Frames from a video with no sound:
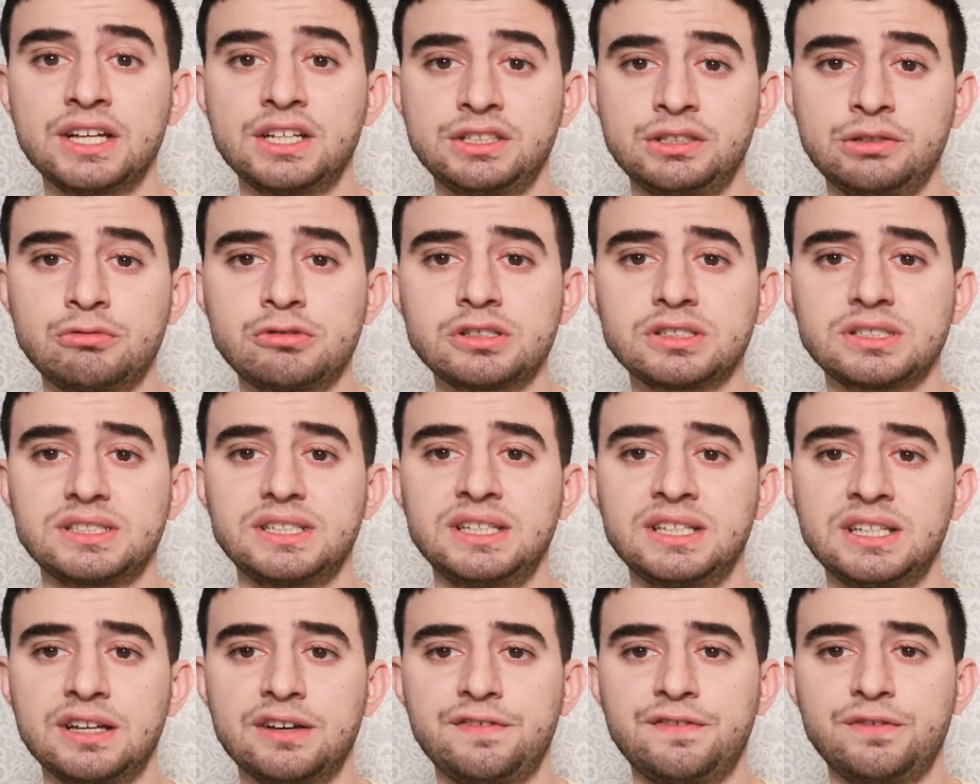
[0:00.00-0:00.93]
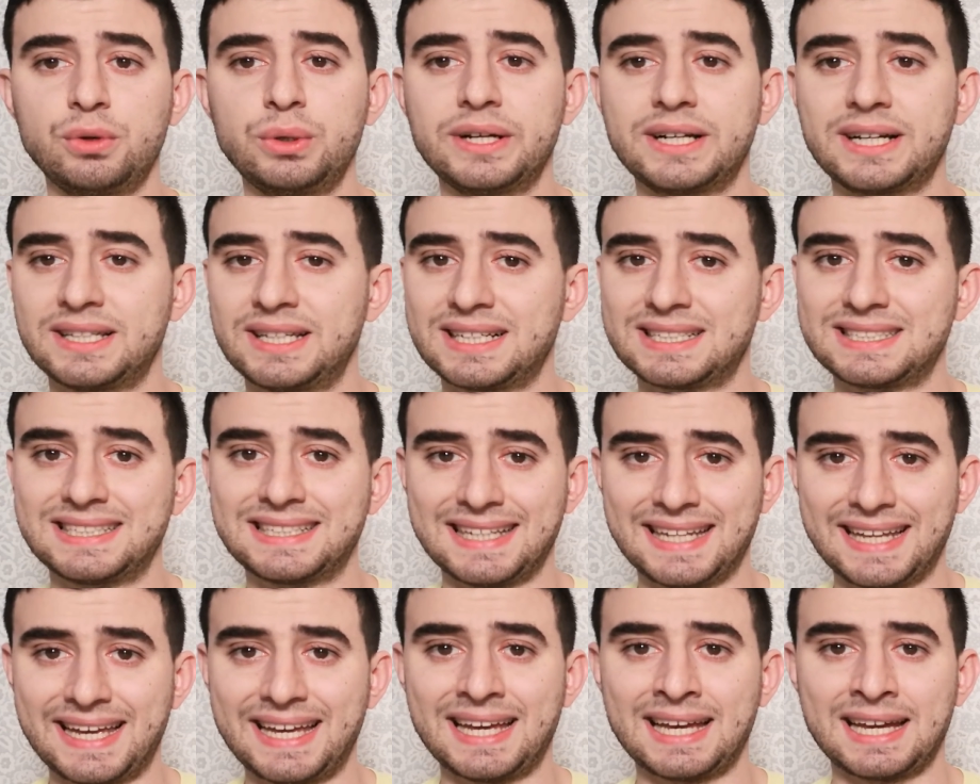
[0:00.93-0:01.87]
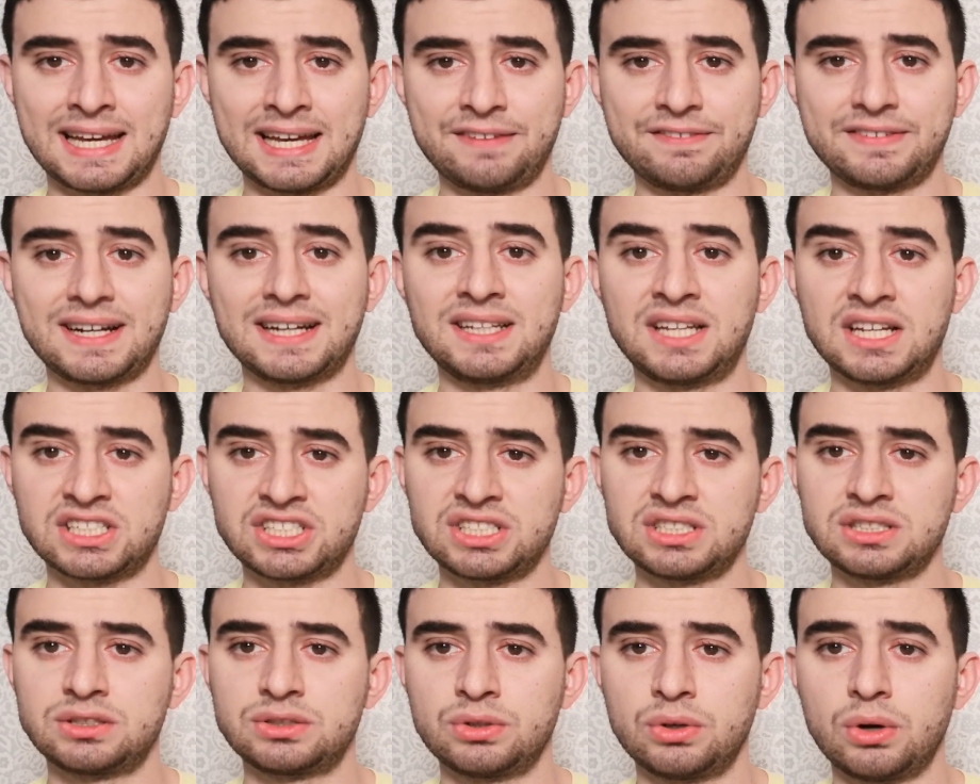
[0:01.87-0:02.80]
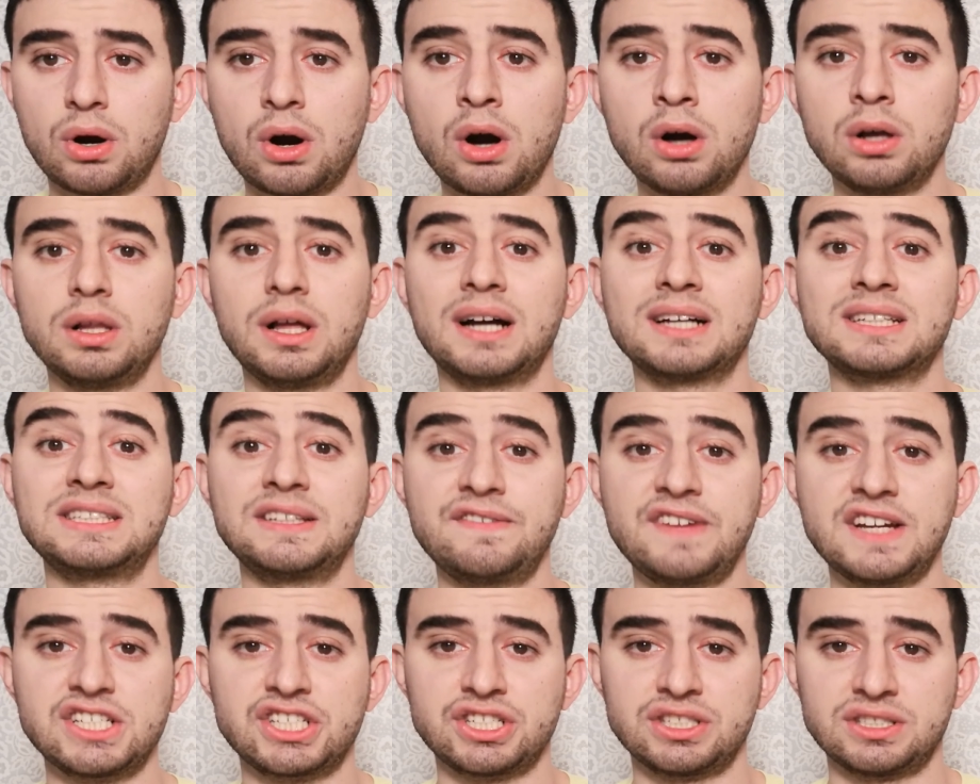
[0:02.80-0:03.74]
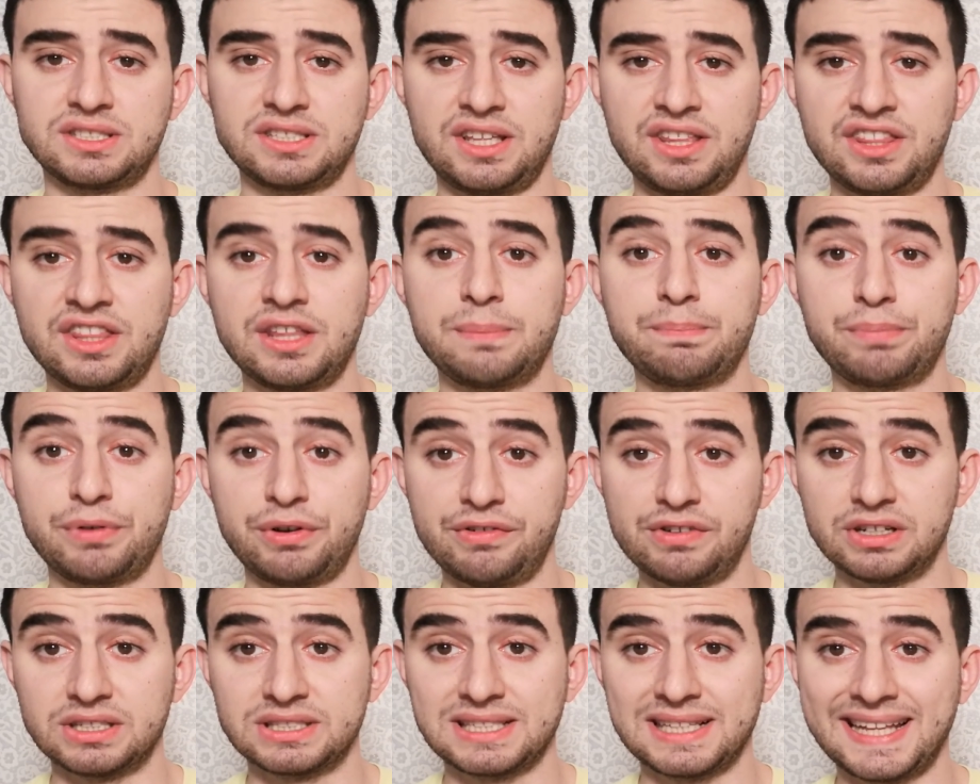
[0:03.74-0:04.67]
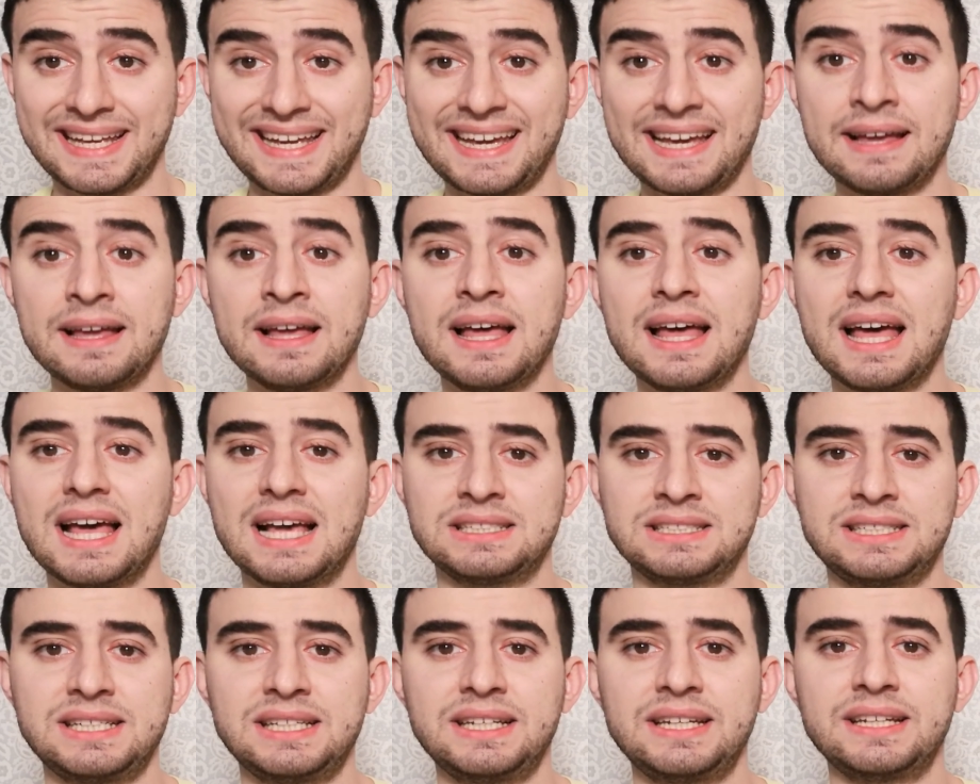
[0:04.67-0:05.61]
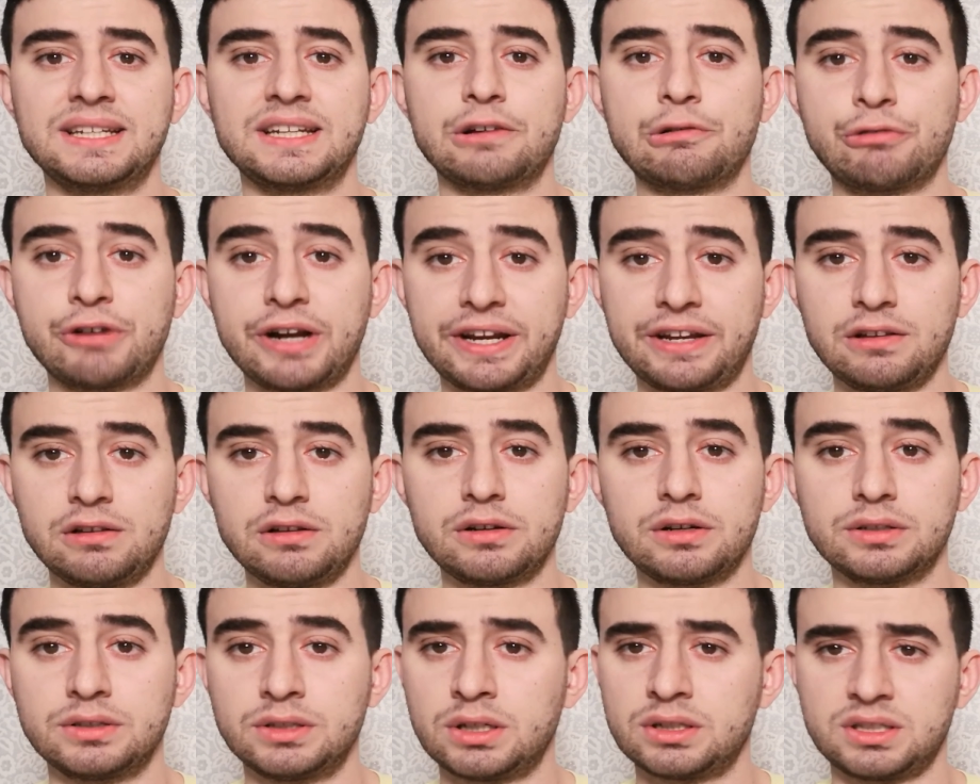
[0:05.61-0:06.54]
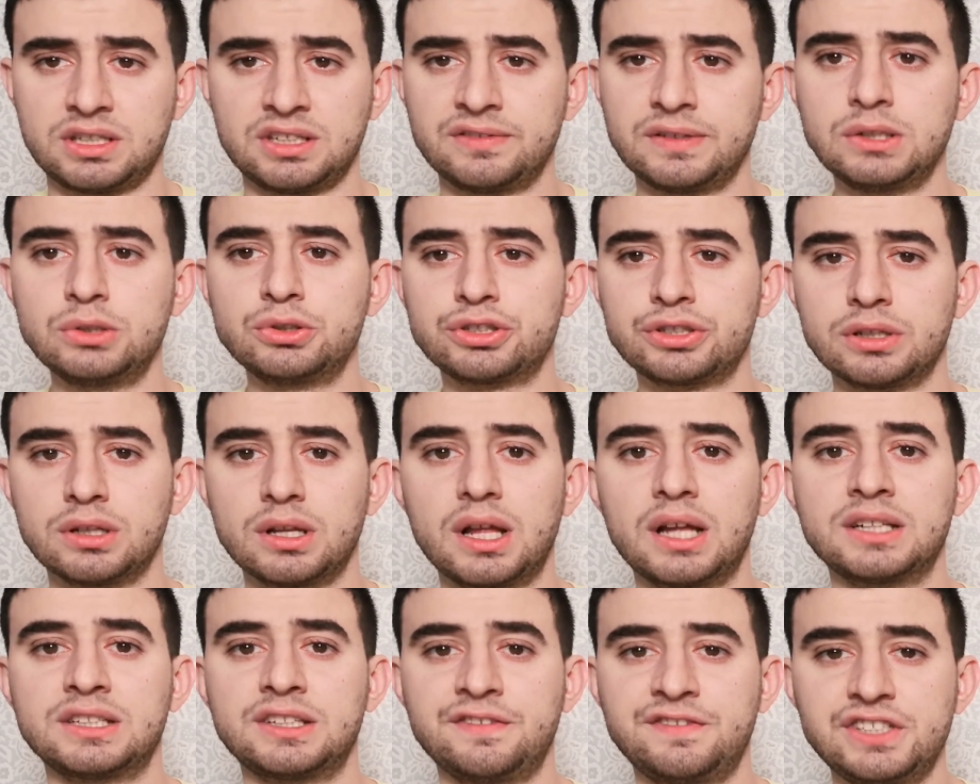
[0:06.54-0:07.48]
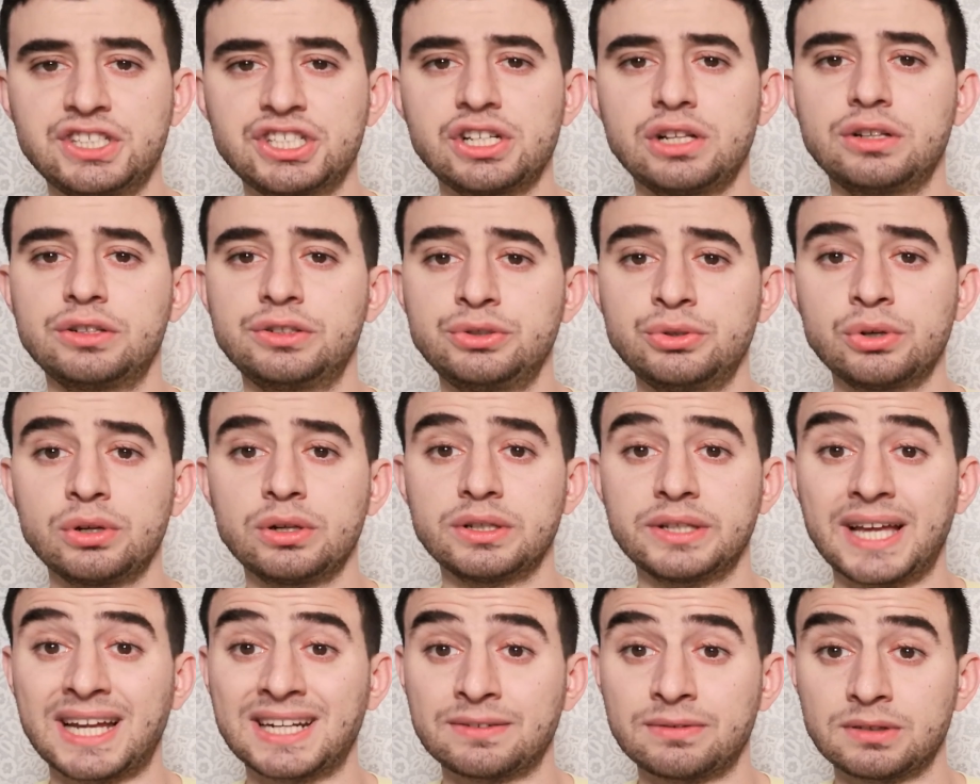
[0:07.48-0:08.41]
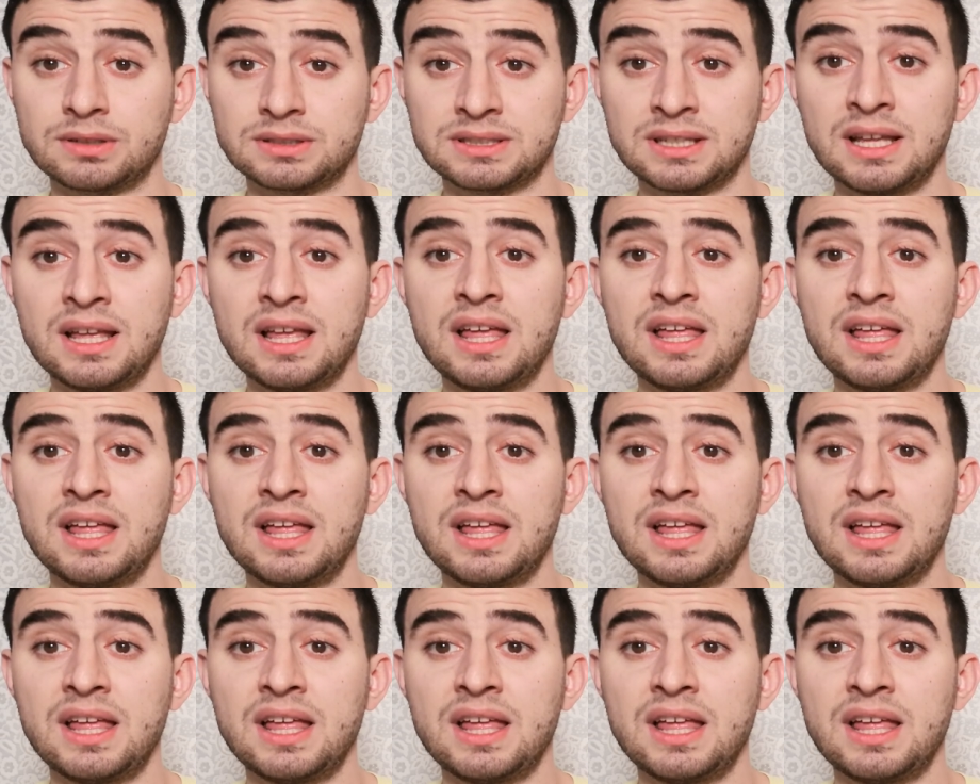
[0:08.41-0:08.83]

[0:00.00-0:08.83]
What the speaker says: Neurons in a fully connected layer have connections to all activations in the previous layer, as seen in regular, non-convolutional, artificial neural networks.